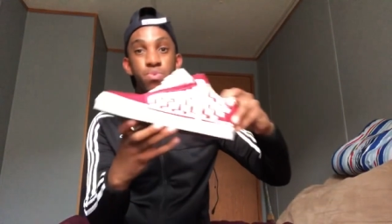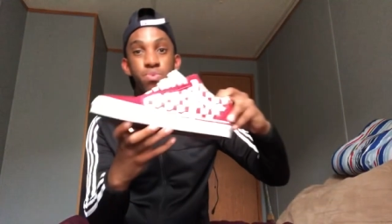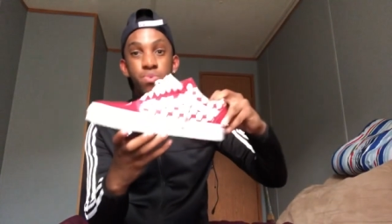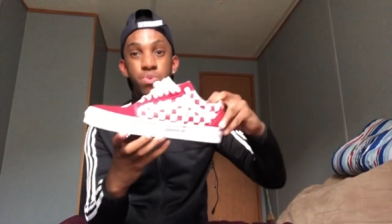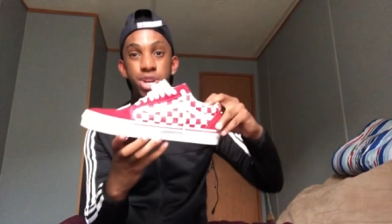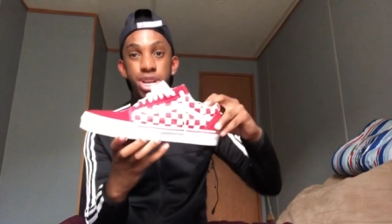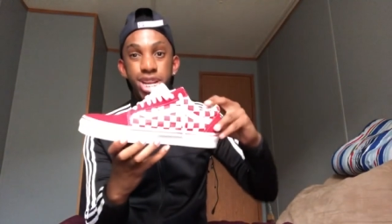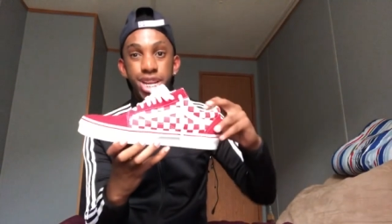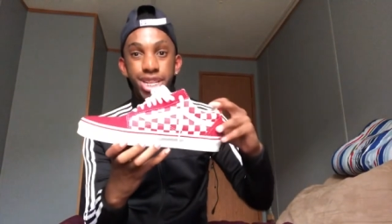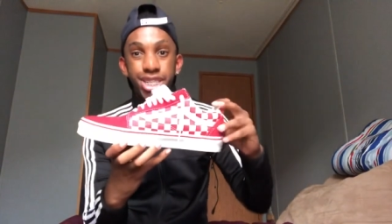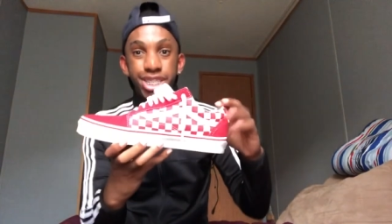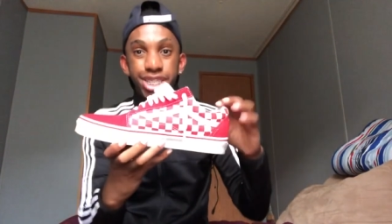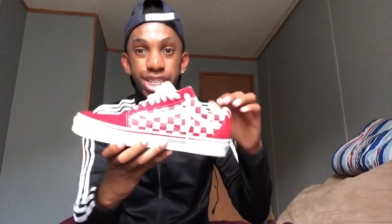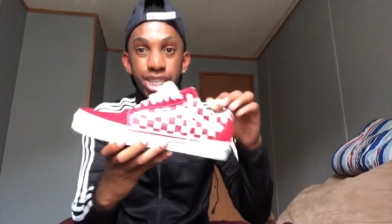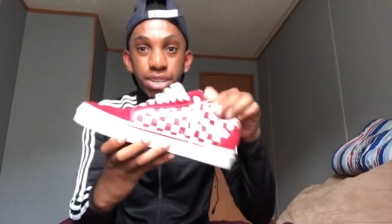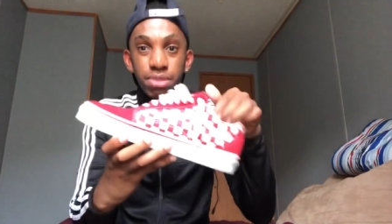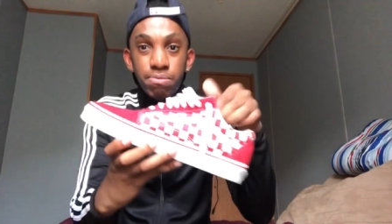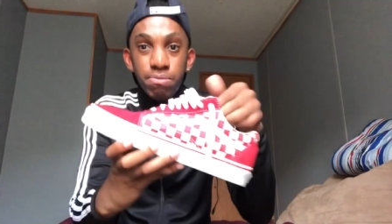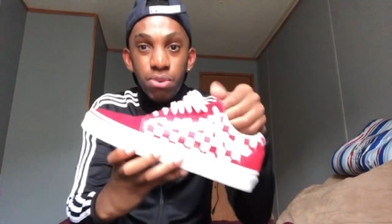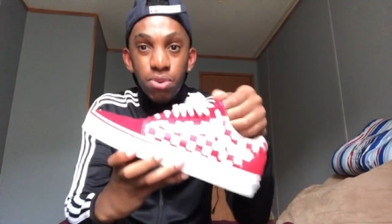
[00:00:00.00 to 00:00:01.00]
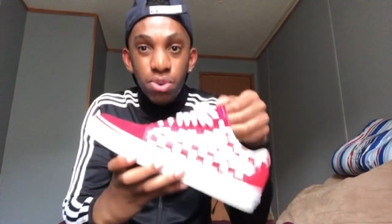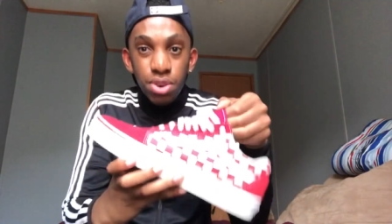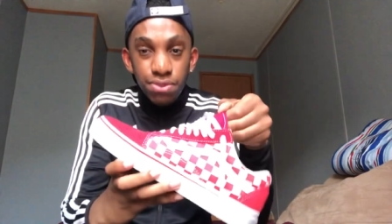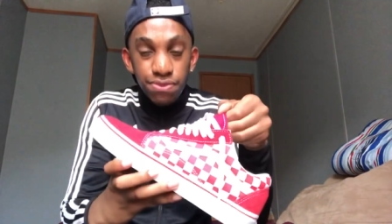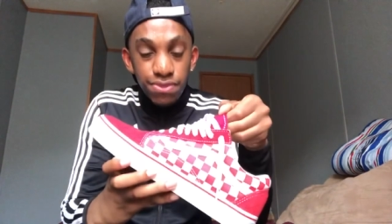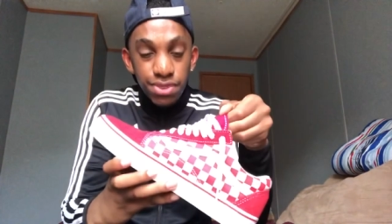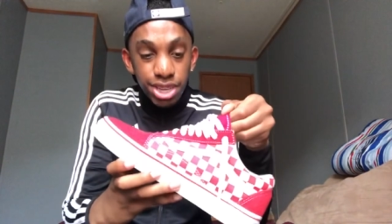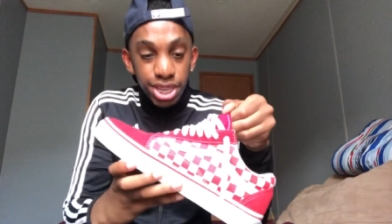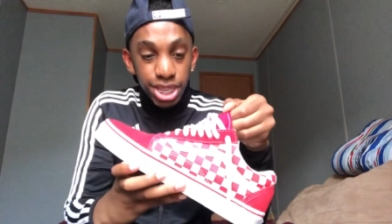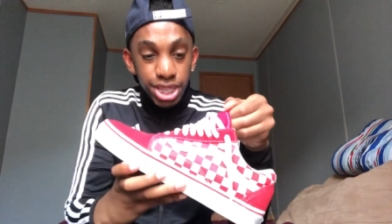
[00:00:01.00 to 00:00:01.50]
red checkerboard
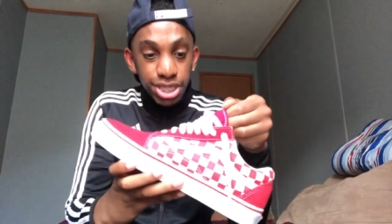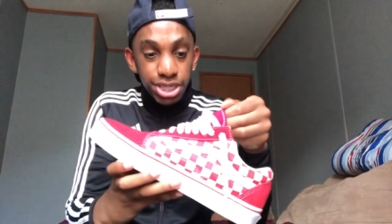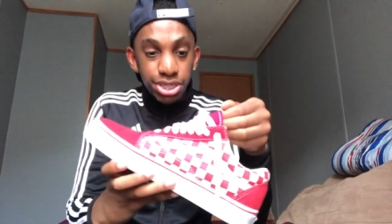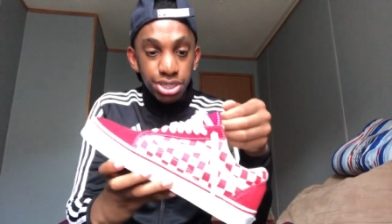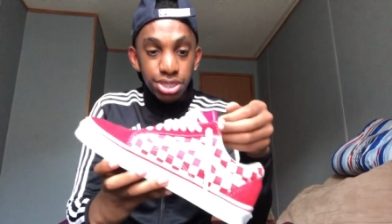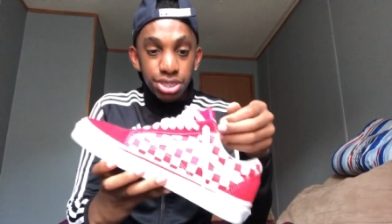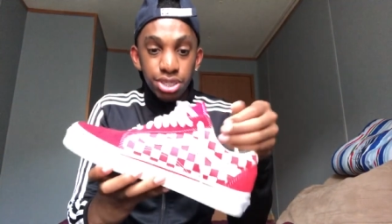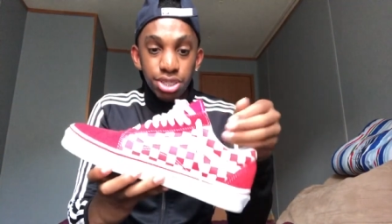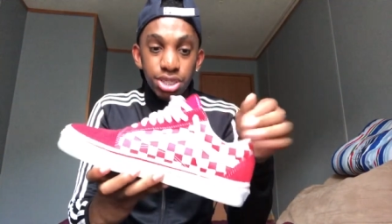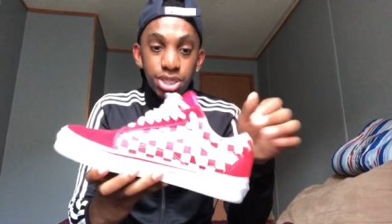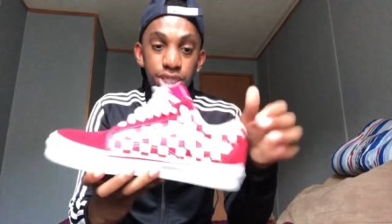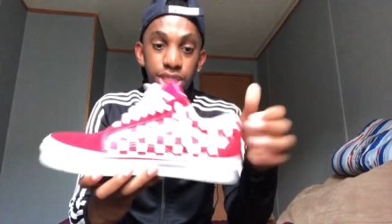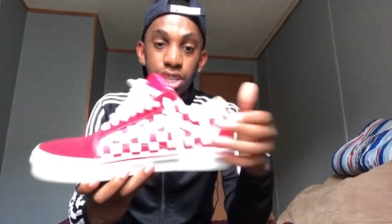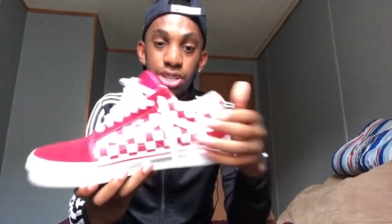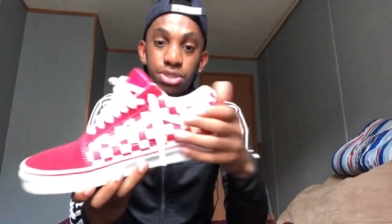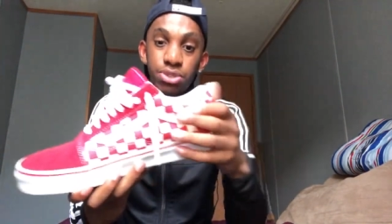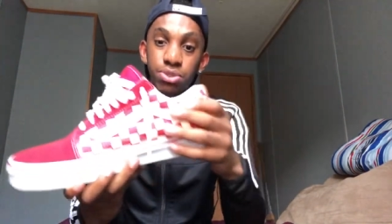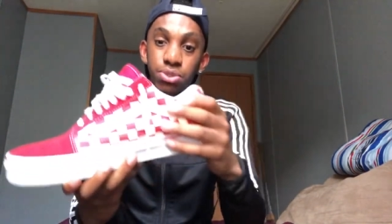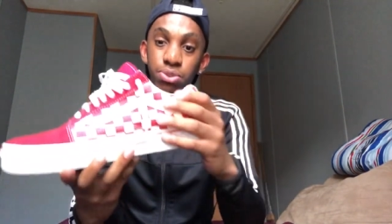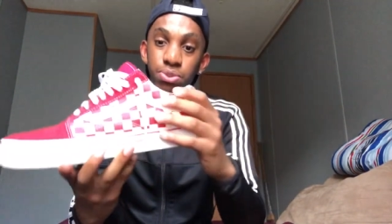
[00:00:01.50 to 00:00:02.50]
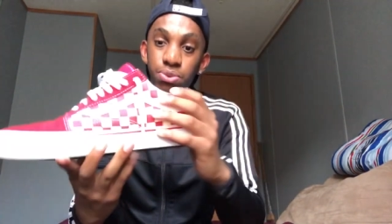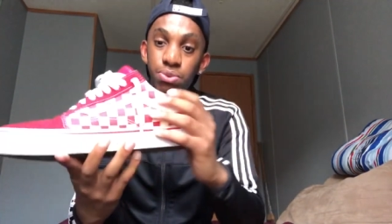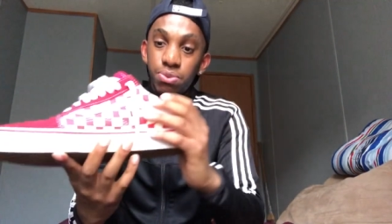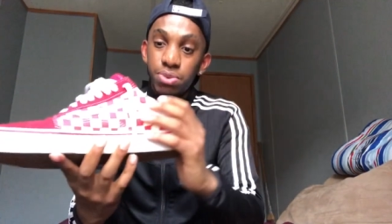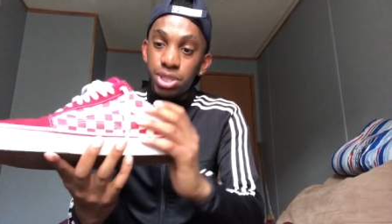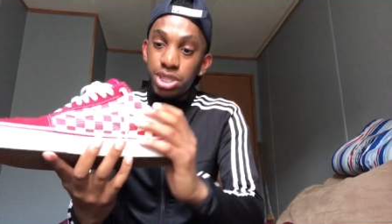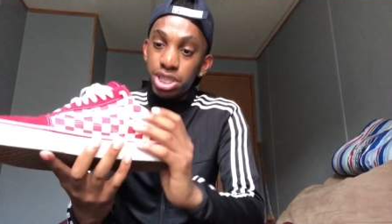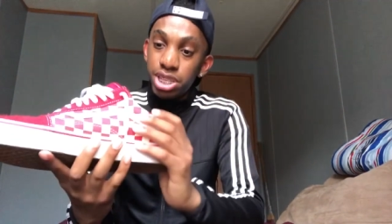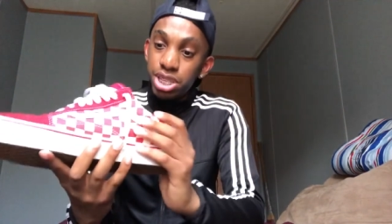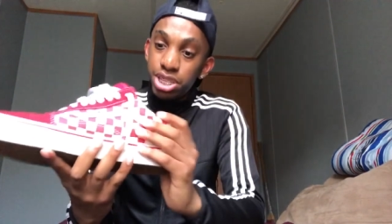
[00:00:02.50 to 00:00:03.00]
Vans nah, dude.
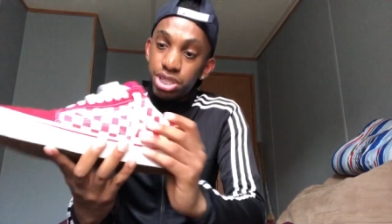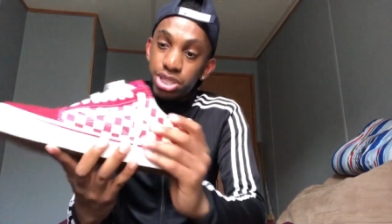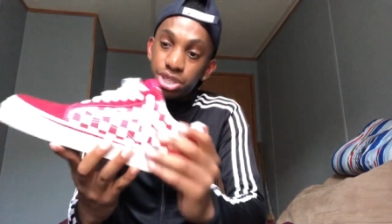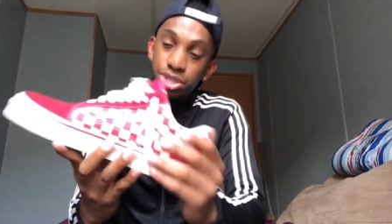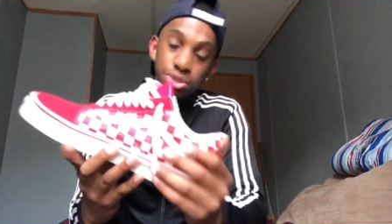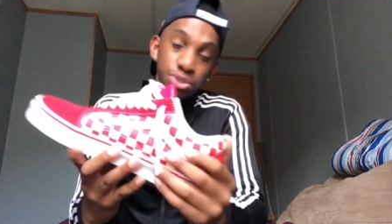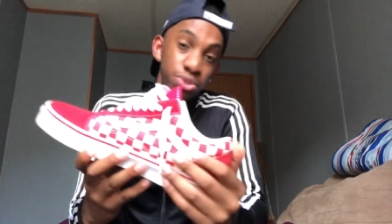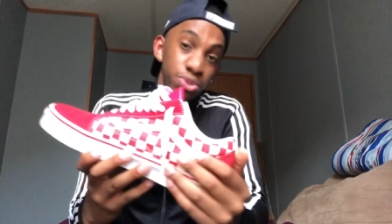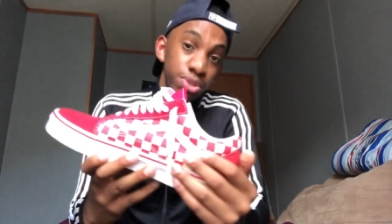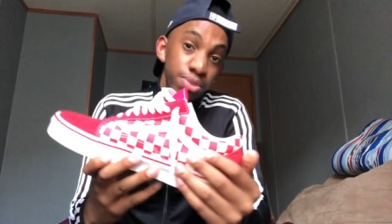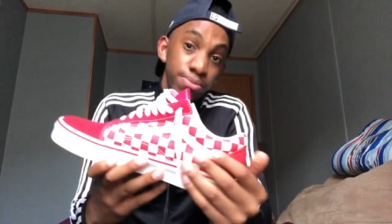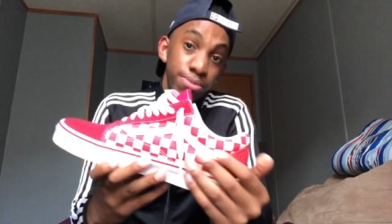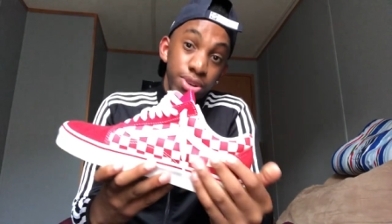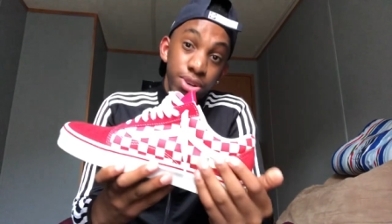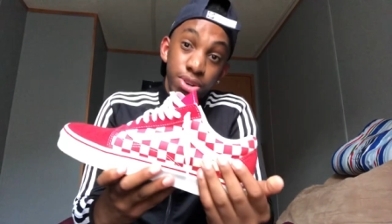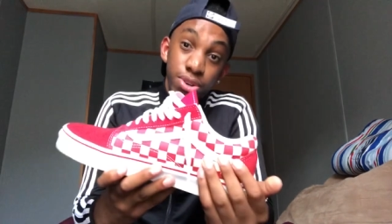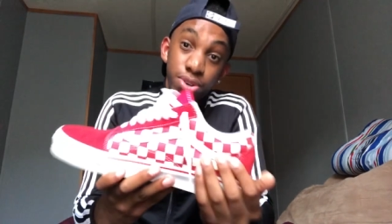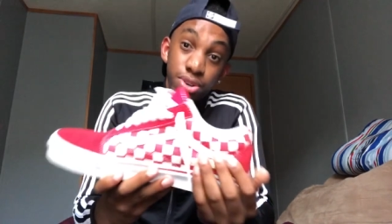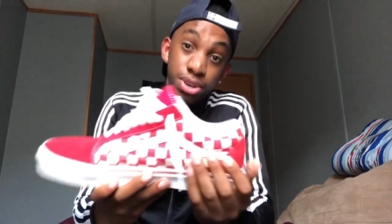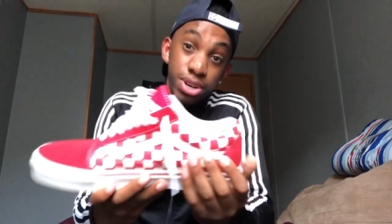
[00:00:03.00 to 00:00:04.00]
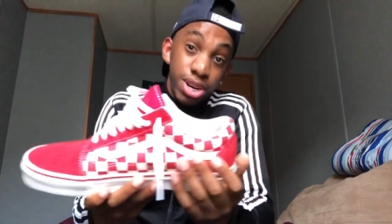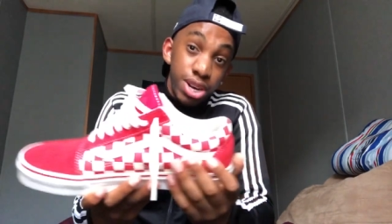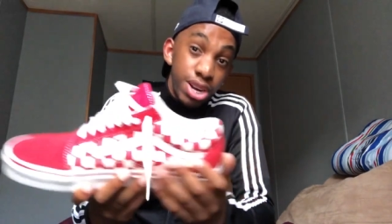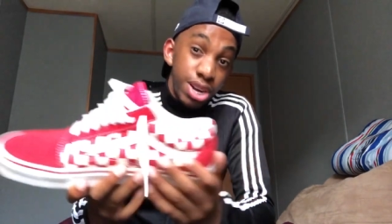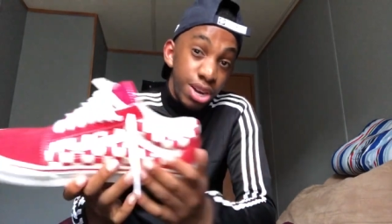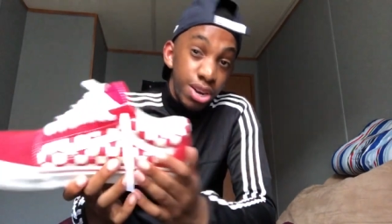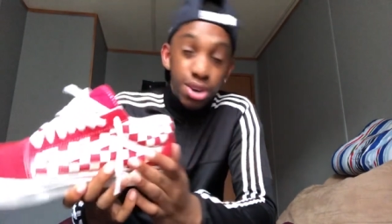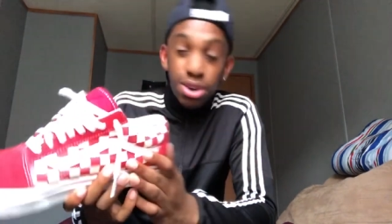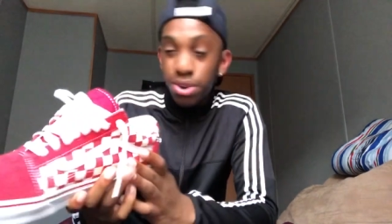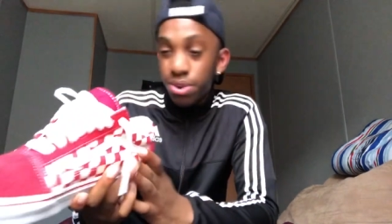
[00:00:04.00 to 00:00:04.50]
These shoes, bro.
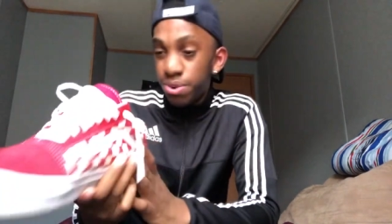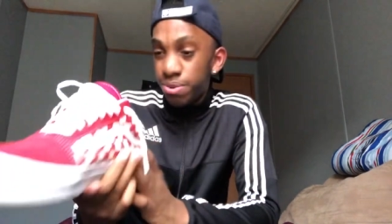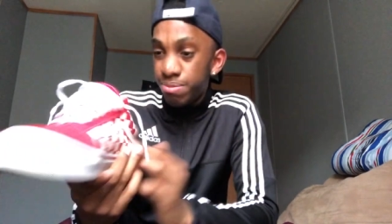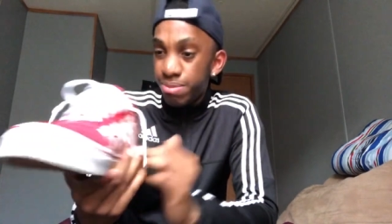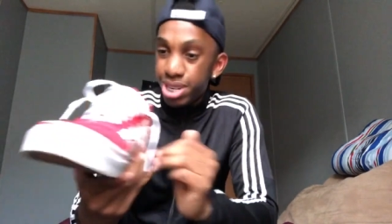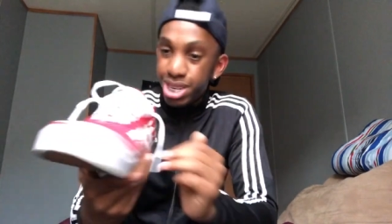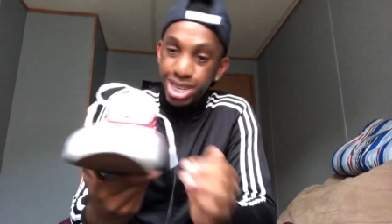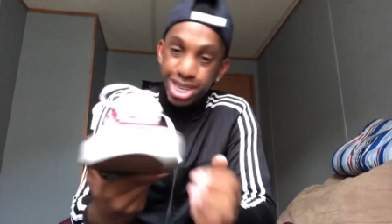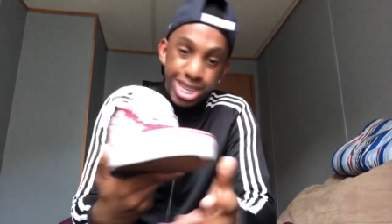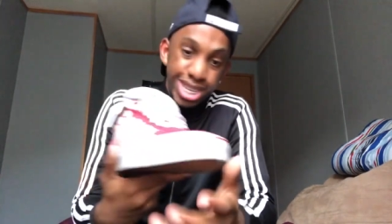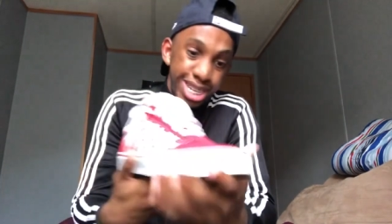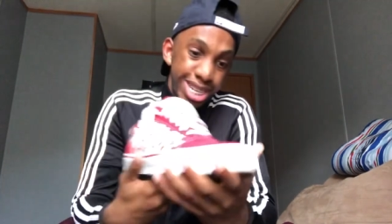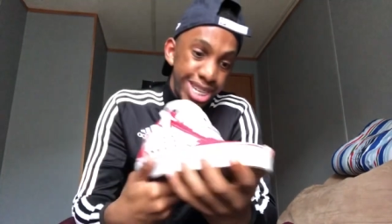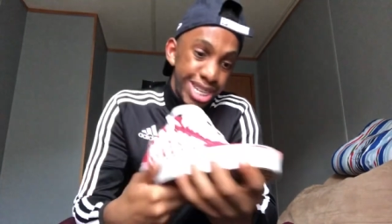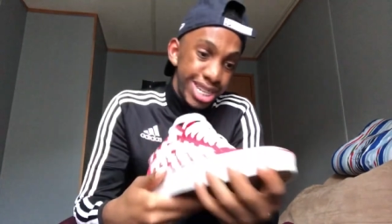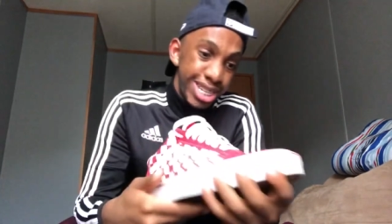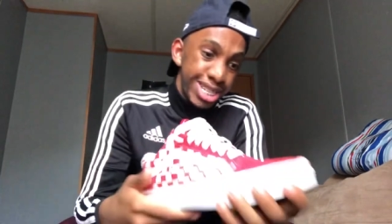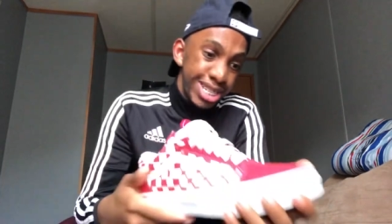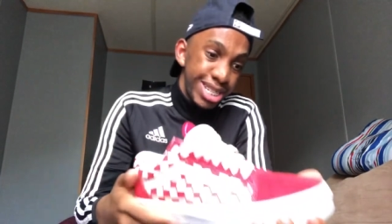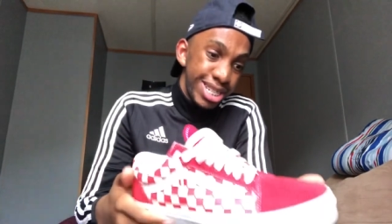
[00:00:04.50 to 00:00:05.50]
Oh god.